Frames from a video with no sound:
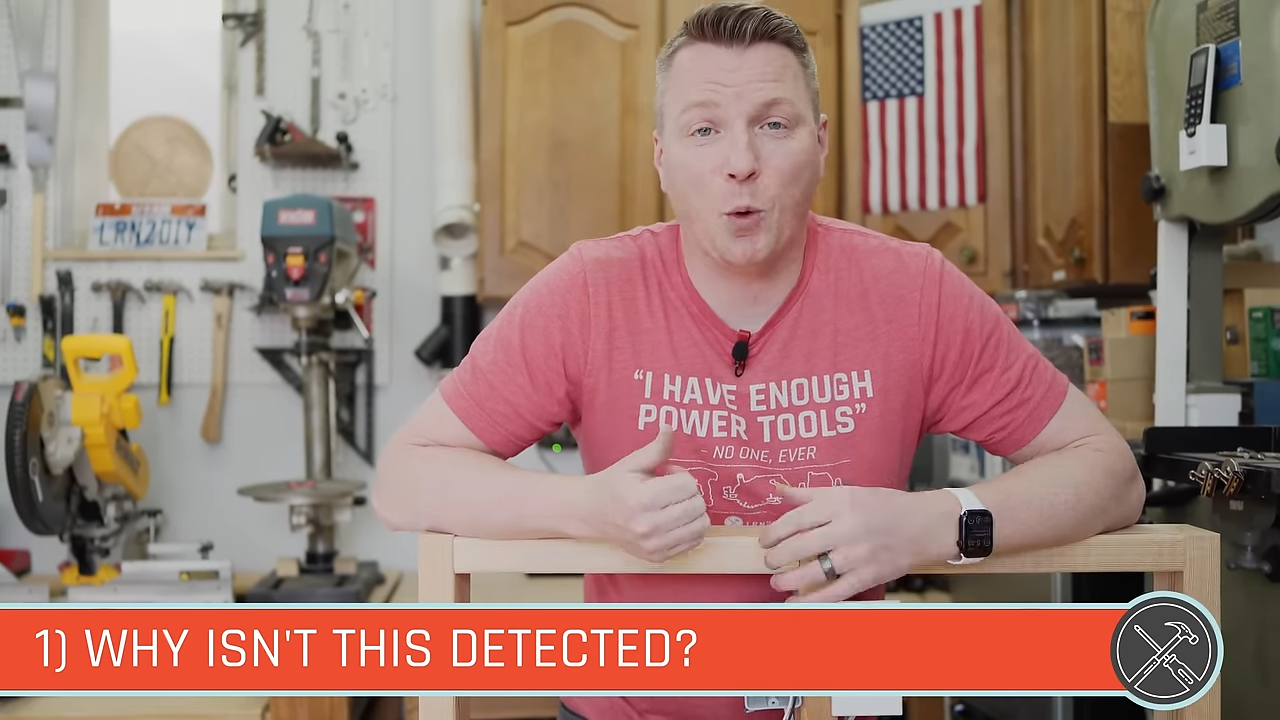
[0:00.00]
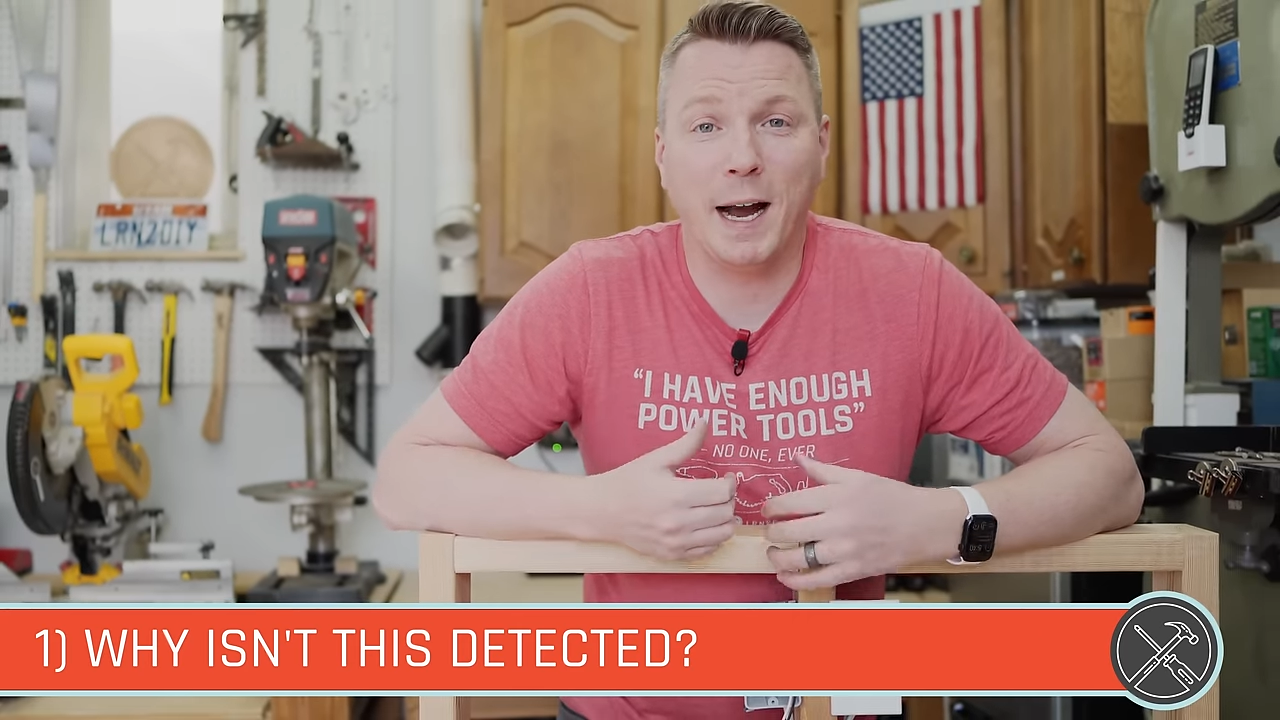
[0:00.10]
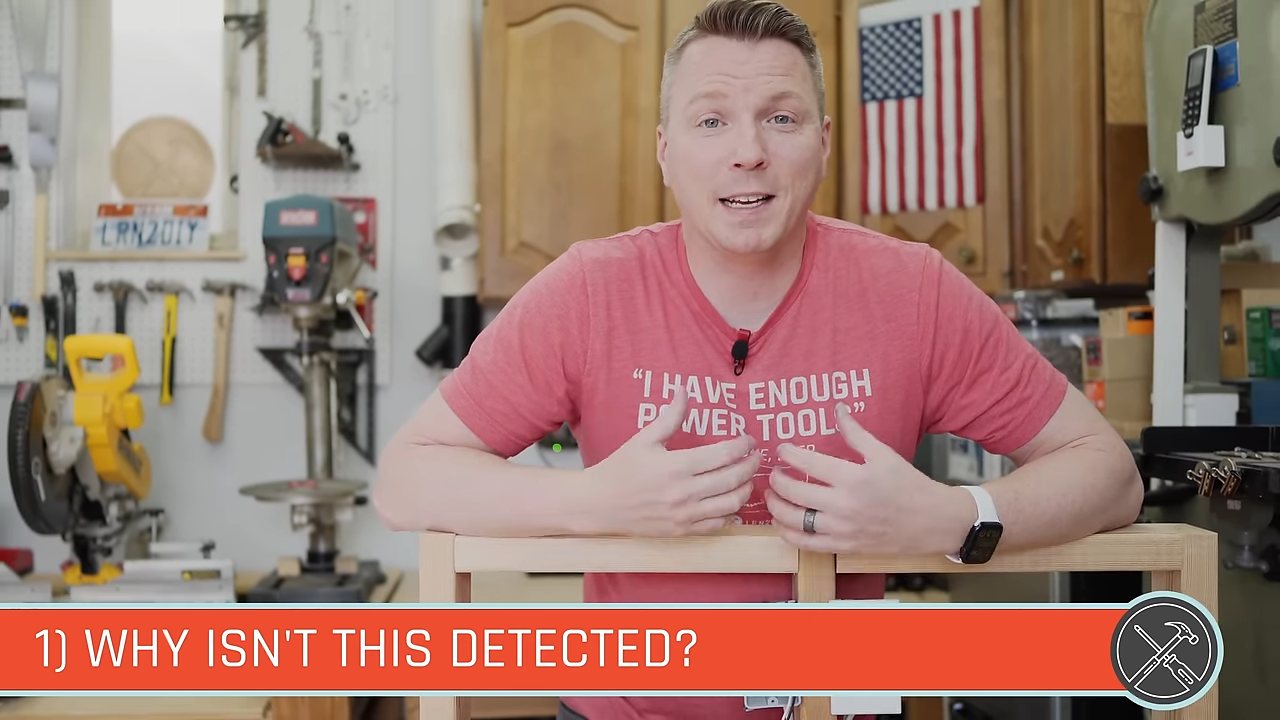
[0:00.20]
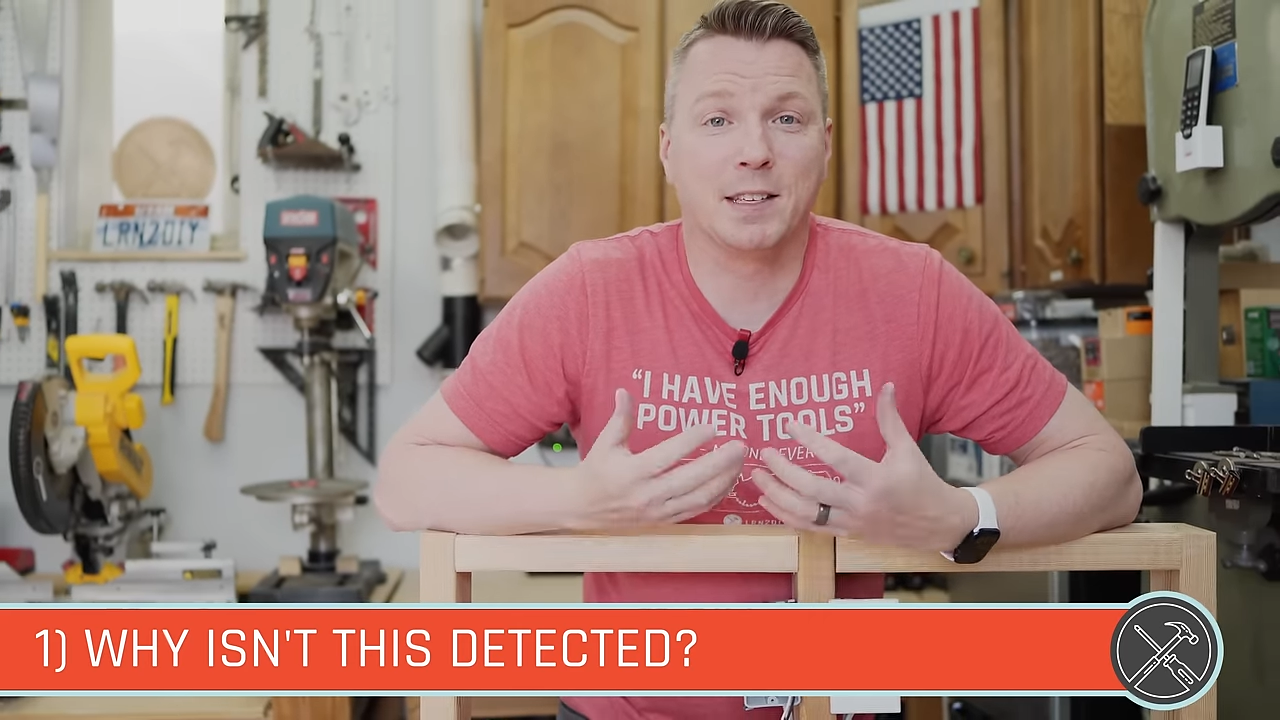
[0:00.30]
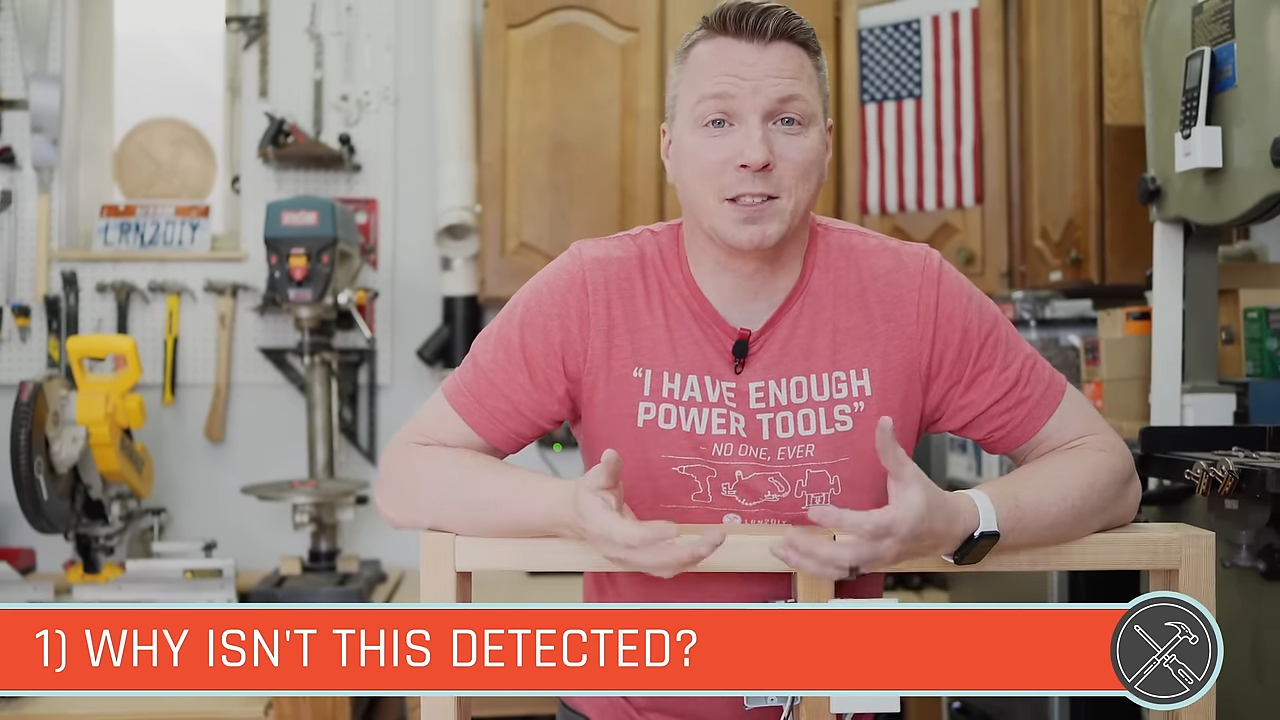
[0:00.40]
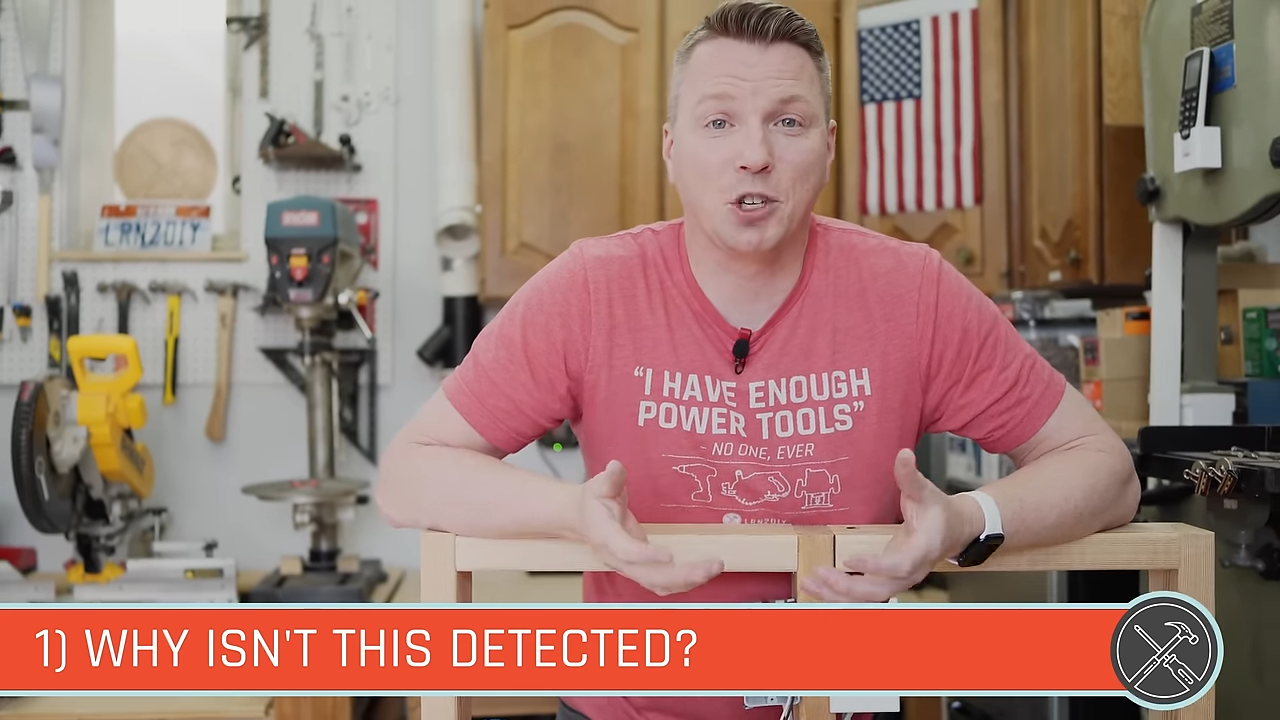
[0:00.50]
Why is it